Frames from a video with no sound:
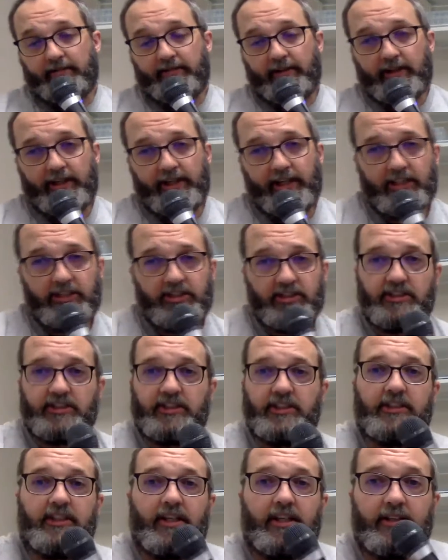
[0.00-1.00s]
variations
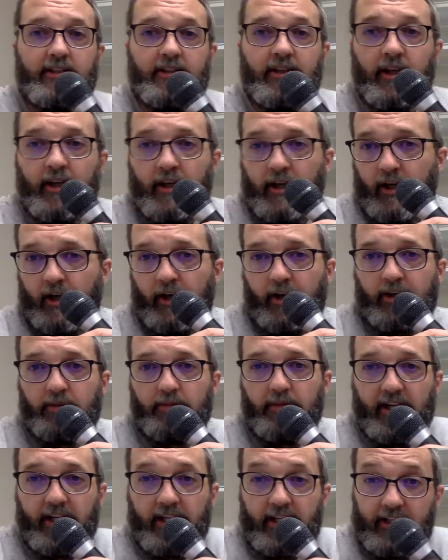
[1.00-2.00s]
in
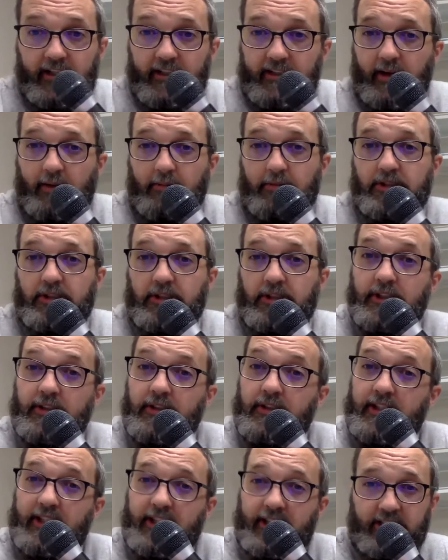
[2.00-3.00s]
humidity and temperature, and you
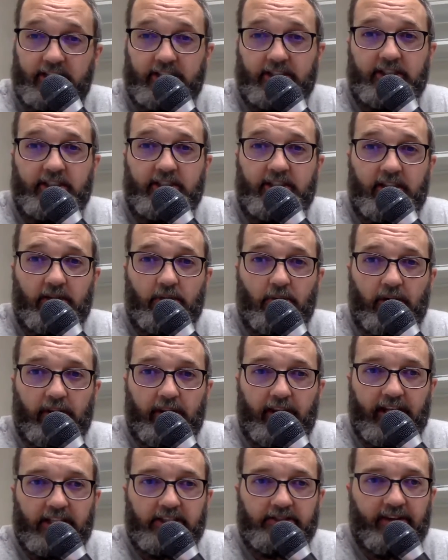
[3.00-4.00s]
can easily see where
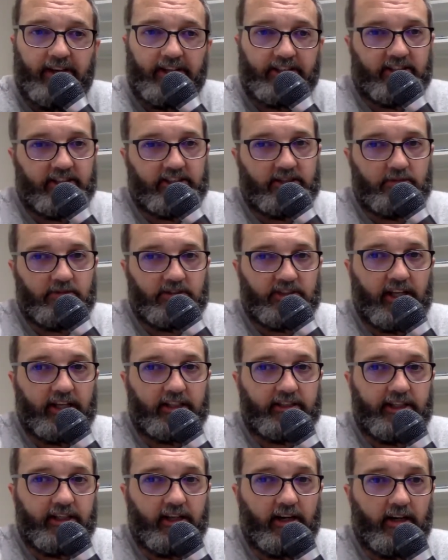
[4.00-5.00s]
the HVAC system's
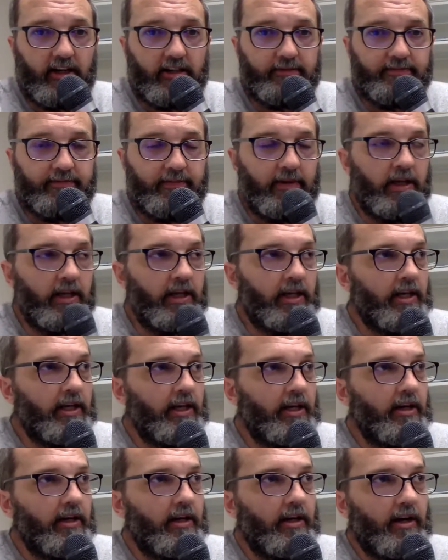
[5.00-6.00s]
cycling on.
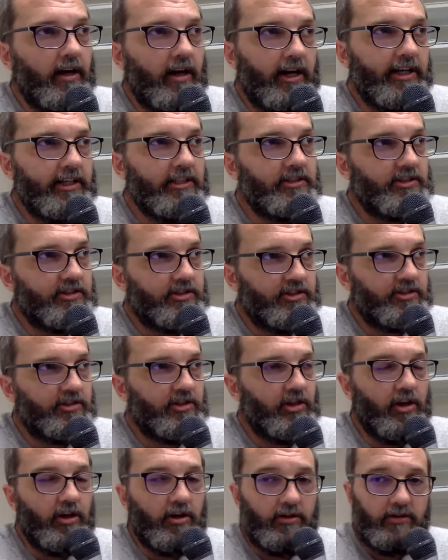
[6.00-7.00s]
All right,
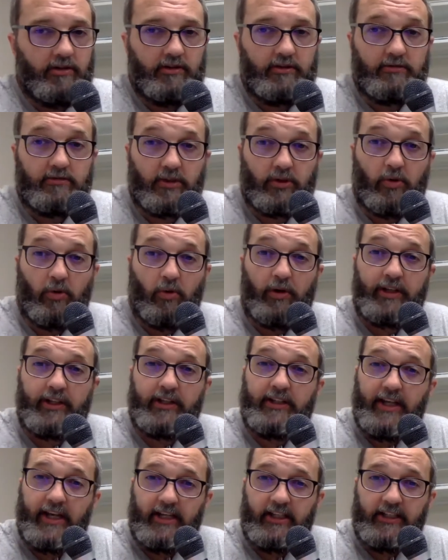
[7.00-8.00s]
so recording
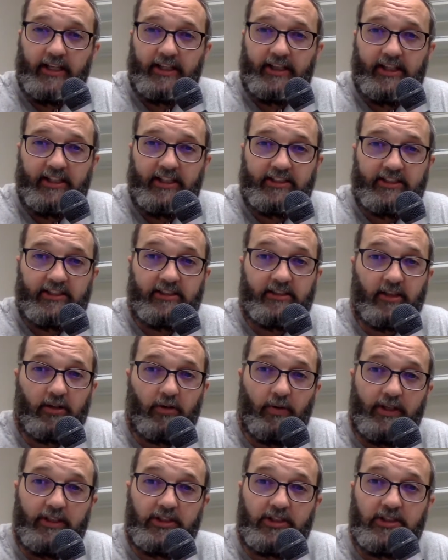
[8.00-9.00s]
data like this
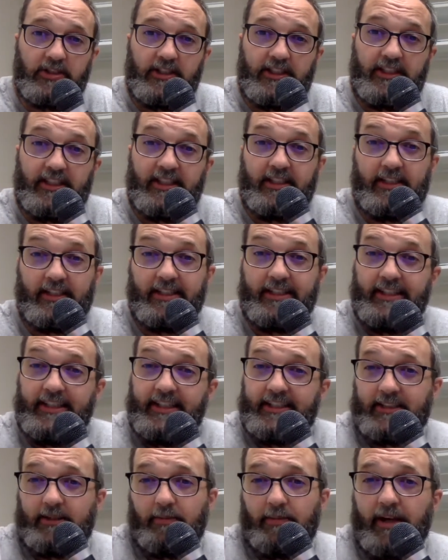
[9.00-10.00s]
sequentially
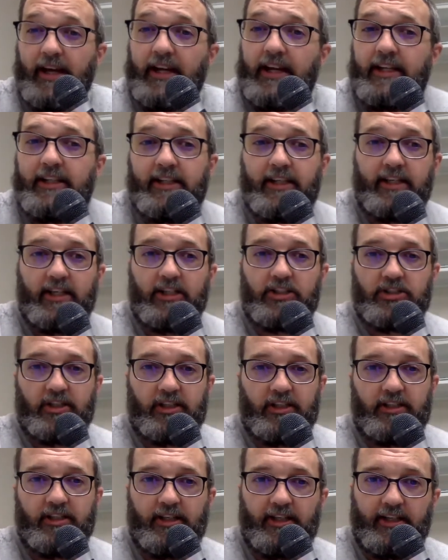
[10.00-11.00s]
is a bad idea. I should
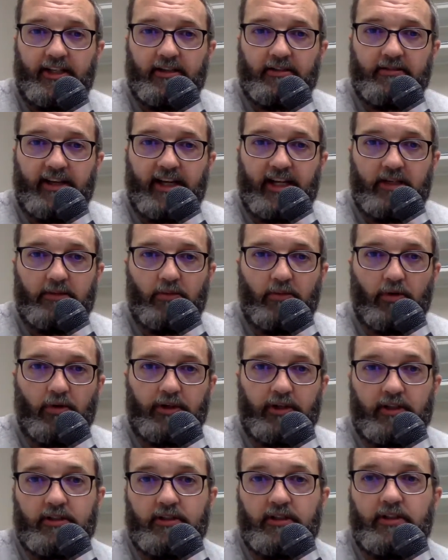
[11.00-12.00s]
have done it in a random
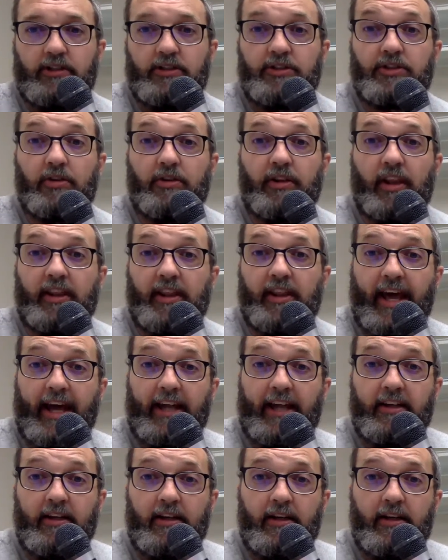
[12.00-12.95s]
order so that that